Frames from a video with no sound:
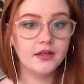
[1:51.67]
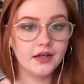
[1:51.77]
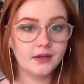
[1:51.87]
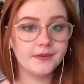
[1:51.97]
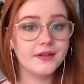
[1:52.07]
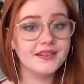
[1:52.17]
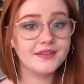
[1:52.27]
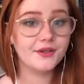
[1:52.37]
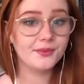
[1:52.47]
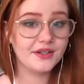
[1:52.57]
I'm putting
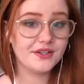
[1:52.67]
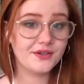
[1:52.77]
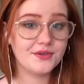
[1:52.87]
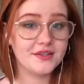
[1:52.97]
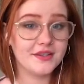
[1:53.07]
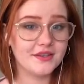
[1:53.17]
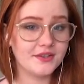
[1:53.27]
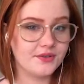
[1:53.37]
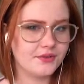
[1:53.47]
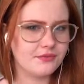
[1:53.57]
little windows in
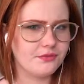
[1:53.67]
those